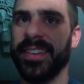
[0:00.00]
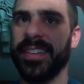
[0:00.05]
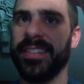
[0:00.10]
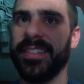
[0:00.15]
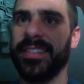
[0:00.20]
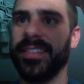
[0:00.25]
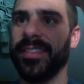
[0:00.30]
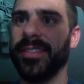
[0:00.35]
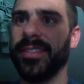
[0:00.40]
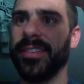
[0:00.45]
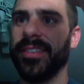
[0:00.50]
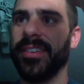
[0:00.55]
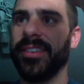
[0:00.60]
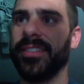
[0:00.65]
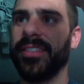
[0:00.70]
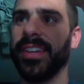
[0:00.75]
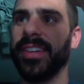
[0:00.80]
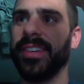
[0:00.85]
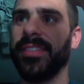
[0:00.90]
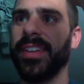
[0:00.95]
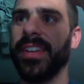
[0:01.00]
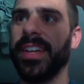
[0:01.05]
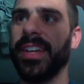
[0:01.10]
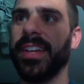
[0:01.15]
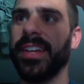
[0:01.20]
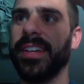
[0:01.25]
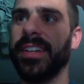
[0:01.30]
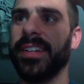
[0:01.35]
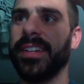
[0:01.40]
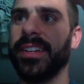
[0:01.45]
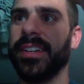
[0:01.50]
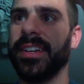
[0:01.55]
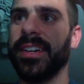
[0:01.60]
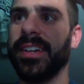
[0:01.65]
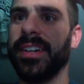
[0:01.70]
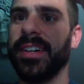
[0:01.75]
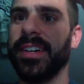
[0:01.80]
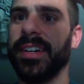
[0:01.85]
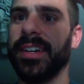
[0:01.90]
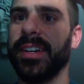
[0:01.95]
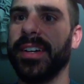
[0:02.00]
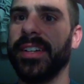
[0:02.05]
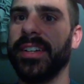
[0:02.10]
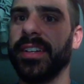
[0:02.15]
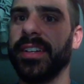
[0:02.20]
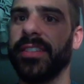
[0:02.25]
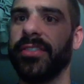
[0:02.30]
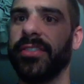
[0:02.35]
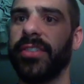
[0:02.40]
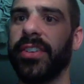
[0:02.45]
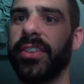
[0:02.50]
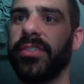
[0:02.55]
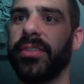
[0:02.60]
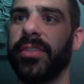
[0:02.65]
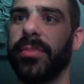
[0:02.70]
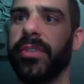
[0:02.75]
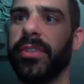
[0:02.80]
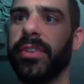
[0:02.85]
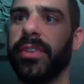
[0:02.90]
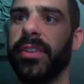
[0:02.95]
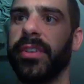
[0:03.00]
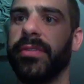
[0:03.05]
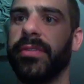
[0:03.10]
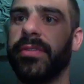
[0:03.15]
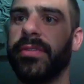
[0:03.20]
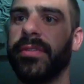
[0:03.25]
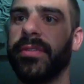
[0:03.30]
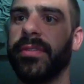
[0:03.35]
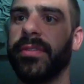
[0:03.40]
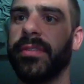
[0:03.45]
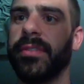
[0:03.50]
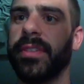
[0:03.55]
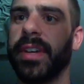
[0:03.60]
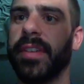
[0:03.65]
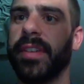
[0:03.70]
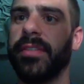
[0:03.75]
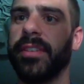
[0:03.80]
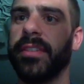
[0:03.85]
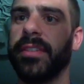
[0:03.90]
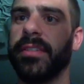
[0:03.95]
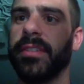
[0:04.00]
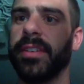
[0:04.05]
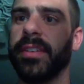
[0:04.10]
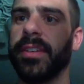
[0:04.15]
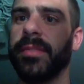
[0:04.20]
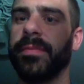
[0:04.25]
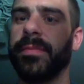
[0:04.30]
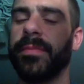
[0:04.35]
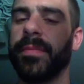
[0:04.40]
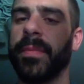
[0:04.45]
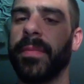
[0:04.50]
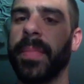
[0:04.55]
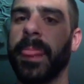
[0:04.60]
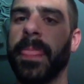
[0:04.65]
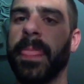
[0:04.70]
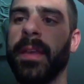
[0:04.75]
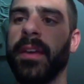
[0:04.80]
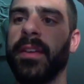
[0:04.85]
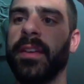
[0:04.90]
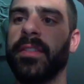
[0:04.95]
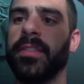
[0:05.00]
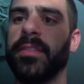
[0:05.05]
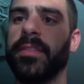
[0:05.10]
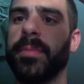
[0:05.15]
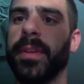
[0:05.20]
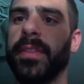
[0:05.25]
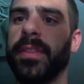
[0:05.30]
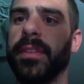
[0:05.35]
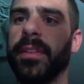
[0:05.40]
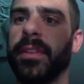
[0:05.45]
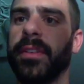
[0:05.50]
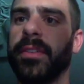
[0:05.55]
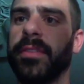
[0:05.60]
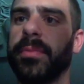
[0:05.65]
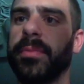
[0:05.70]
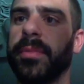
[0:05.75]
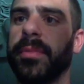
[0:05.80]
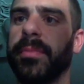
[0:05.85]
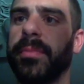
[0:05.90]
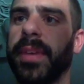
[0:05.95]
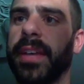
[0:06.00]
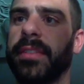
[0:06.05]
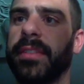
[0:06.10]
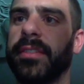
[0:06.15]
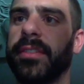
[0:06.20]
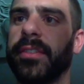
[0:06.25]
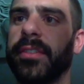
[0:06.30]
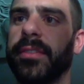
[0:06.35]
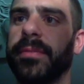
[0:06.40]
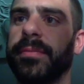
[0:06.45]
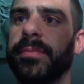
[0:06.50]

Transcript: or sleight of hand, I take the Dreadship Reef, obviously. Spend the Lotus Bloom, pass turn.